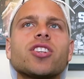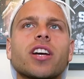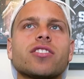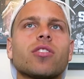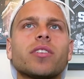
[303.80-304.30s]

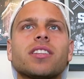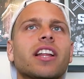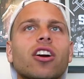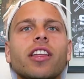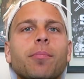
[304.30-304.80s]
Michigan, so it's
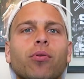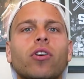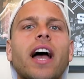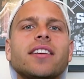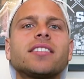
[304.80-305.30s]
literally
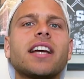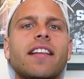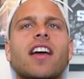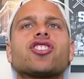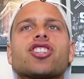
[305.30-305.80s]
pressed
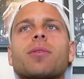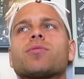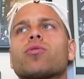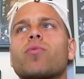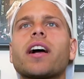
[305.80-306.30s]
and then
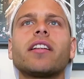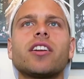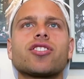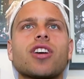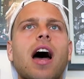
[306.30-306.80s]
shipped directly
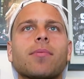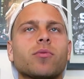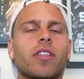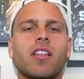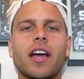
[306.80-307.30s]
to
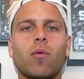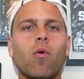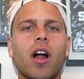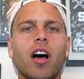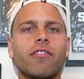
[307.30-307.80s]
shops with like,
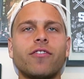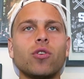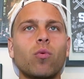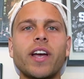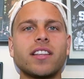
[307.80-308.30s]
what, a
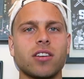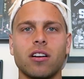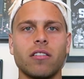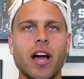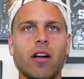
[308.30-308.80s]
few week
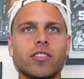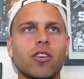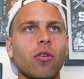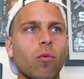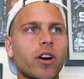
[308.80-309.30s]
turnaround.
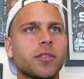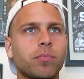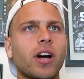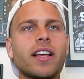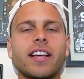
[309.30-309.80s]
So the wood is
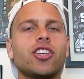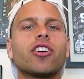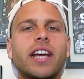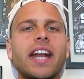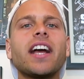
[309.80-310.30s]

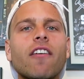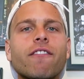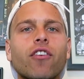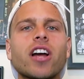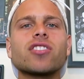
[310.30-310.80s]
you're getting
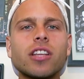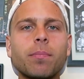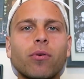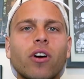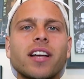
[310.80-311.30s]
a
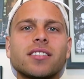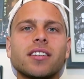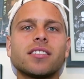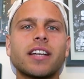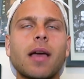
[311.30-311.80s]
freshly pressed
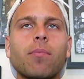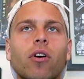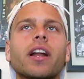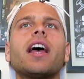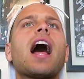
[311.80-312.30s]

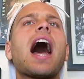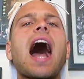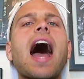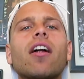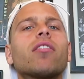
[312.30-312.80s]
skateboard.
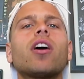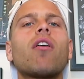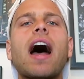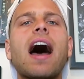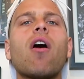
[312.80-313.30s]
I don't
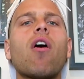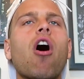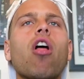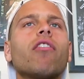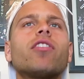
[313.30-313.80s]
know how
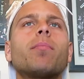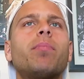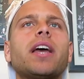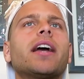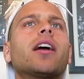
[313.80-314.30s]
all of the
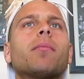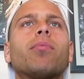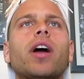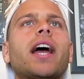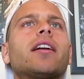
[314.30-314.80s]
big
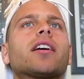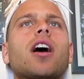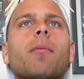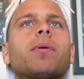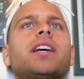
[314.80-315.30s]
brand
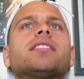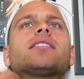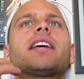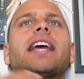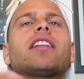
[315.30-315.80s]

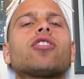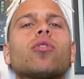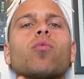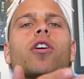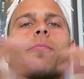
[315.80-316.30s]
companies get
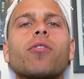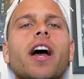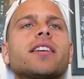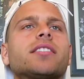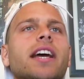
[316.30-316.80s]
their wood
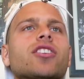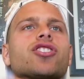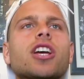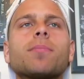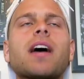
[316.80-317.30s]
pressed and
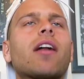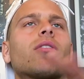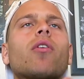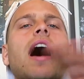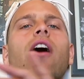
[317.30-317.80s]
shipped. I don't
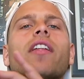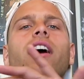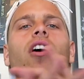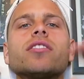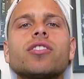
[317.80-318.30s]
know how they
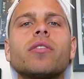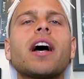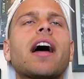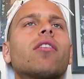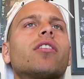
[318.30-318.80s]
all do it.
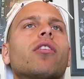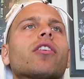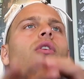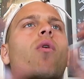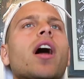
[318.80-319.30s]
I don't know
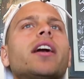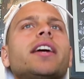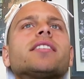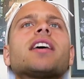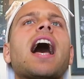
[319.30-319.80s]
the
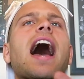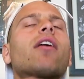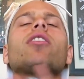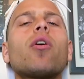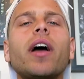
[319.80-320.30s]
quantities. I
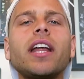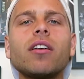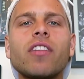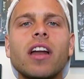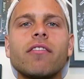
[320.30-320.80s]
don't know any
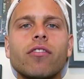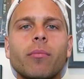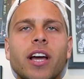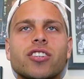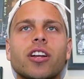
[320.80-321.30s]
of that
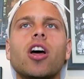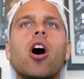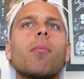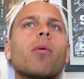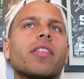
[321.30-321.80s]
information.
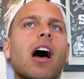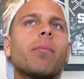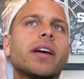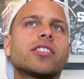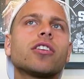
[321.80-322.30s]
But with how
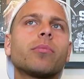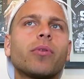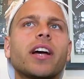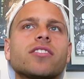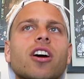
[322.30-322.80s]
big certain
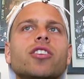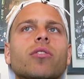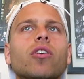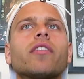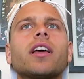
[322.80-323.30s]
brands are, you
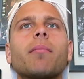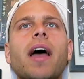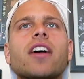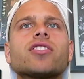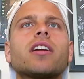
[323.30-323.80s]
can only
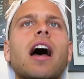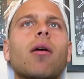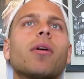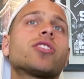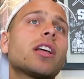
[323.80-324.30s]
imagine
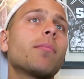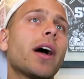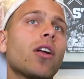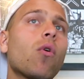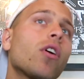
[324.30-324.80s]
how much they might